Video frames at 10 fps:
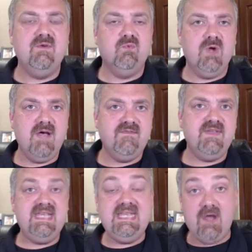the
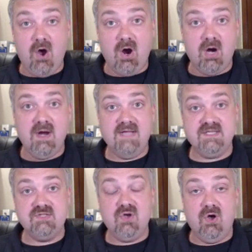rough
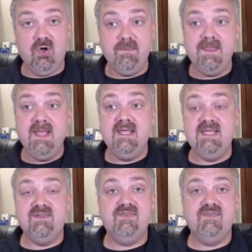ER, as it's called,